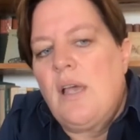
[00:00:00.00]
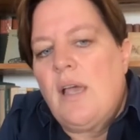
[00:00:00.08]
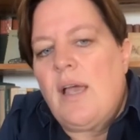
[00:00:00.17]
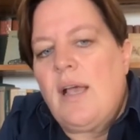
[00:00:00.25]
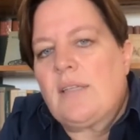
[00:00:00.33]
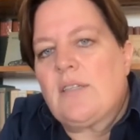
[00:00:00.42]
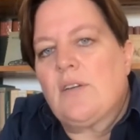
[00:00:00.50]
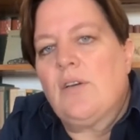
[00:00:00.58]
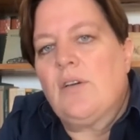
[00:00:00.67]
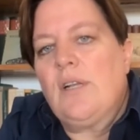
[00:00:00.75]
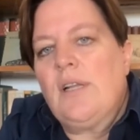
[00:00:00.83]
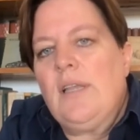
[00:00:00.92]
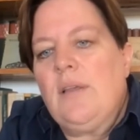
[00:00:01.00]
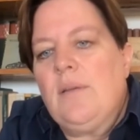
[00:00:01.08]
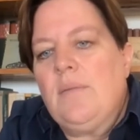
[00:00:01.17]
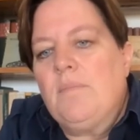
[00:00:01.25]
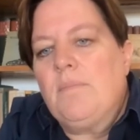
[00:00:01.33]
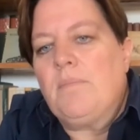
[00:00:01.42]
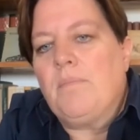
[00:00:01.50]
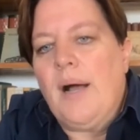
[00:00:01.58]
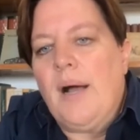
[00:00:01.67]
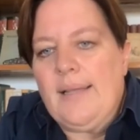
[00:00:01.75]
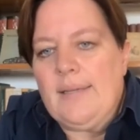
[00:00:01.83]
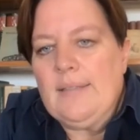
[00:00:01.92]
at the early
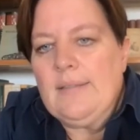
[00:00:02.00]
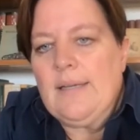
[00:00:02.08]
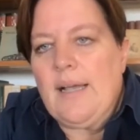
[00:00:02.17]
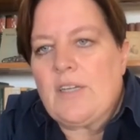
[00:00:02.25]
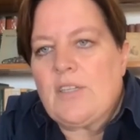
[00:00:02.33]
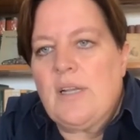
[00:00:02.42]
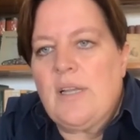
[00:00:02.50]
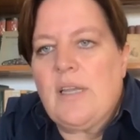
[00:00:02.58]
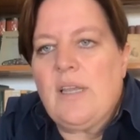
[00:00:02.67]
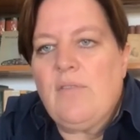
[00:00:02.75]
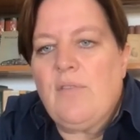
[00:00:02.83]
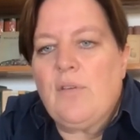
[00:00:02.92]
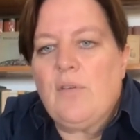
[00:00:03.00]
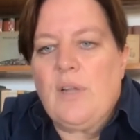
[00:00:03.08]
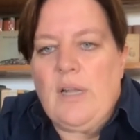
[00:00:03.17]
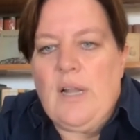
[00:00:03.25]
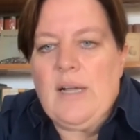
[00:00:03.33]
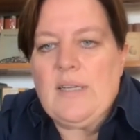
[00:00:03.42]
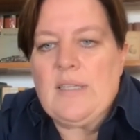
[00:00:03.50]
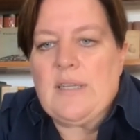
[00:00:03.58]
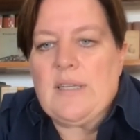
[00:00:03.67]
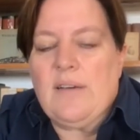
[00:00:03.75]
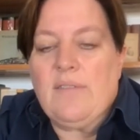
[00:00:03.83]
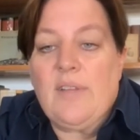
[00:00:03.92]
bulling actually give you a
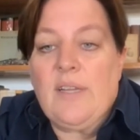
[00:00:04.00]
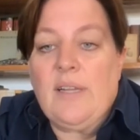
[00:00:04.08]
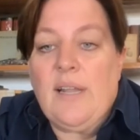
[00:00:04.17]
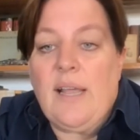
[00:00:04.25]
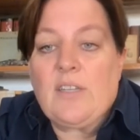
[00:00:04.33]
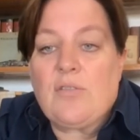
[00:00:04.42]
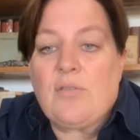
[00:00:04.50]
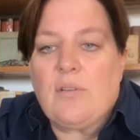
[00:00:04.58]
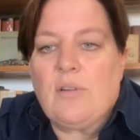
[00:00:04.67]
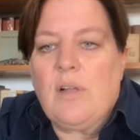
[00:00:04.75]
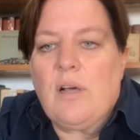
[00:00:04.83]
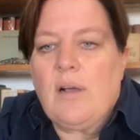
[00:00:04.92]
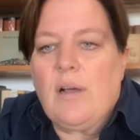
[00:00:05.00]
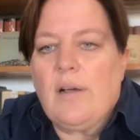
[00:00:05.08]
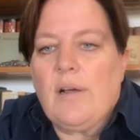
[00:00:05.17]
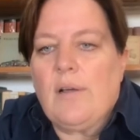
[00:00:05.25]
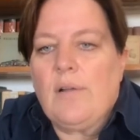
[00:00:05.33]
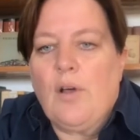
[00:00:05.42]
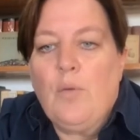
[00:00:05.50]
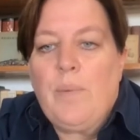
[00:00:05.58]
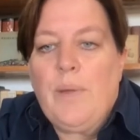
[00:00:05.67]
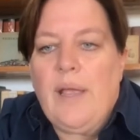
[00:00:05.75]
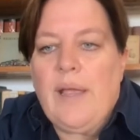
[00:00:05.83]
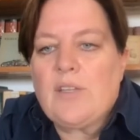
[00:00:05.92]
nice, lovely, natural, low
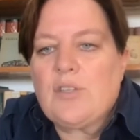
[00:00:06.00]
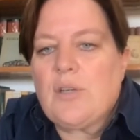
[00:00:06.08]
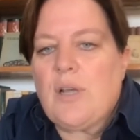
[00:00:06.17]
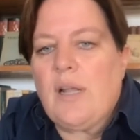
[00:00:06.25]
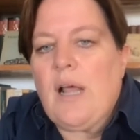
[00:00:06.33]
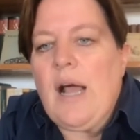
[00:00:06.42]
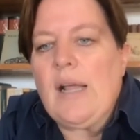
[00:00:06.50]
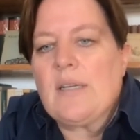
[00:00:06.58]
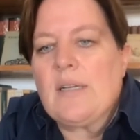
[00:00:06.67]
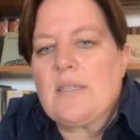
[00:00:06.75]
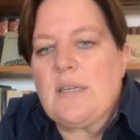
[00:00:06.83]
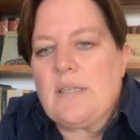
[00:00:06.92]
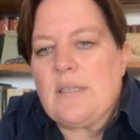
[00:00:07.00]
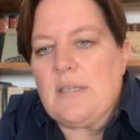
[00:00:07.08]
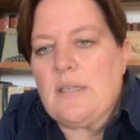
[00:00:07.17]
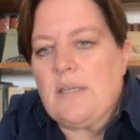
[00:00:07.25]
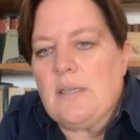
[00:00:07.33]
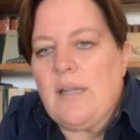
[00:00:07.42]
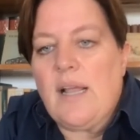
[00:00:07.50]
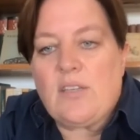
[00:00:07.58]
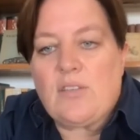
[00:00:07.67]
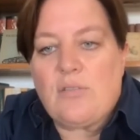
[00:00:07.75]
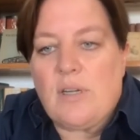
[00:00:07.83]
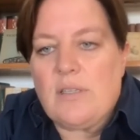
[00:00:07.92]
pH and high acidity
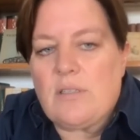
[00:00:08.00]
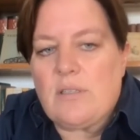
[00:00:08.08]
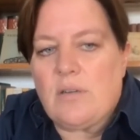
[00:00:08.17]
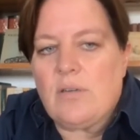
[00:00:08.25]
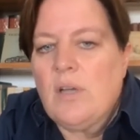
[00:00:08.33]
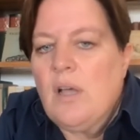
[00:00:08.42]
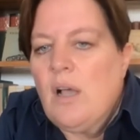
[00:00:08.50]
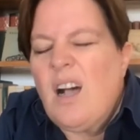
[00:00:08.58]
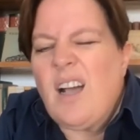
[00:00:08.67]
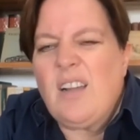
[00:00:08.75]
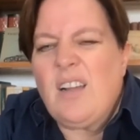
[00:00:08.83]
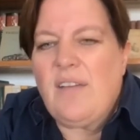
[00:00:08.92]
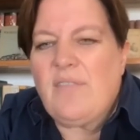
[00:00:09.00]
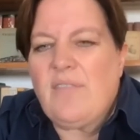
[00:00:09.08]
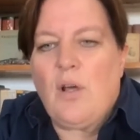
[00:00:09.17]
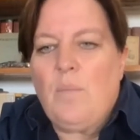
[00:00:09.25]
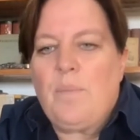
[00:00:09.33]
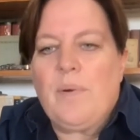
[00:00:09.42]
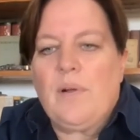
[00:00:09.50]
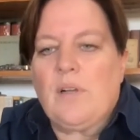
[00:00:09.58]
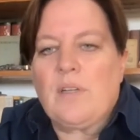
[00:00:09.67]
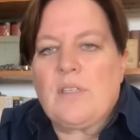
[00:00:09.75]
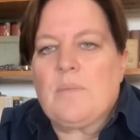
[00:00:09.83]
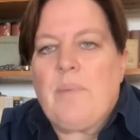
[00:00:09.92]
naturally. So I don't have to open
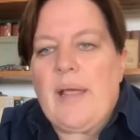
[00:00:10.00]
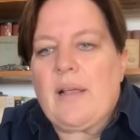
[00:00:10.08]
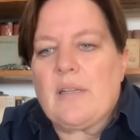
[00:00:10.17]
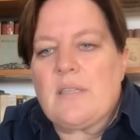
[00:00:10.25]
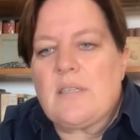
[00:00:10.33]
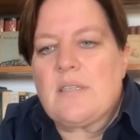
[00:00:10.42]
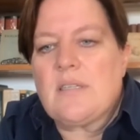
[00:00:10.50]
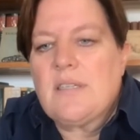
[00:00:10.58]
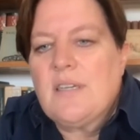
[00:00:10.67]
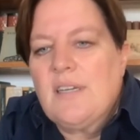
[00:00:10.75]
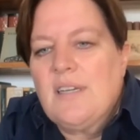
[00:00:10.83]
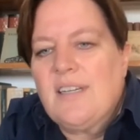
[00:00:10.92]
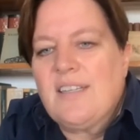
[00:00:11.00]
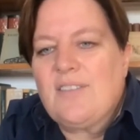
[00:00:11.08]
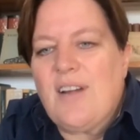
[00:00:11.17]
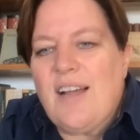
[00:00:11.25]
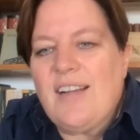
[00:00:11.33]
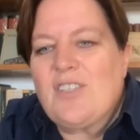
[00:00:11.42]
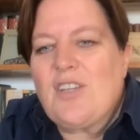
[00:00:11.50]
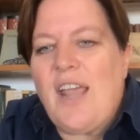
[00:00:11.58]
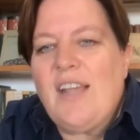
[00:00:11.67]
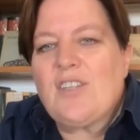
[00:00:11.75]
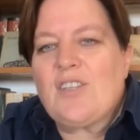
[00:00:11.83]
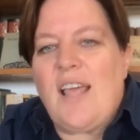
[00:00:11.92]
lots of packets and try and
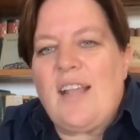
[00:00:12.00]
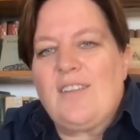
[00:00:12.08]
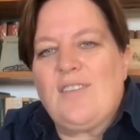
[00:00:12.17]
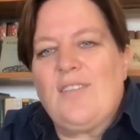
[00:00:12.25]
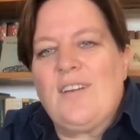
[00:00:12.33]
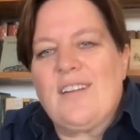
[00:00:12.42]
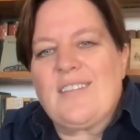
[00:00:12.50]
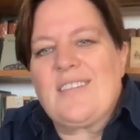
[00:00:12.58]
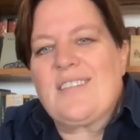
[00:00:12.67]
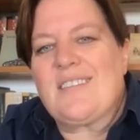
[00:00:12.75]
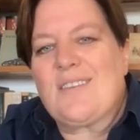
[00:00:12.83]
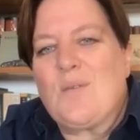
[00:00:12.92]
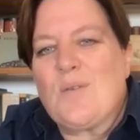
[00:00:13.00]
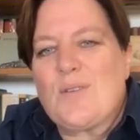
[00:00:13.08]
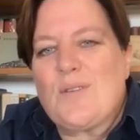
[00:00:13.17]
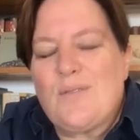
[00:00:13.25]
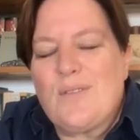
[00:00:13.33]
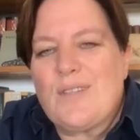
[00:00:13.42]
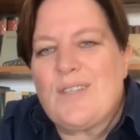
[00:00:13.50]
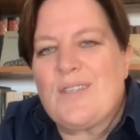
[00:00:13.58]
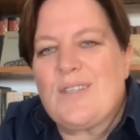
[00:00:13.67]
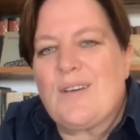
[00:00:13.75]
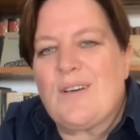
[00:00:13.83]
change that during its course of its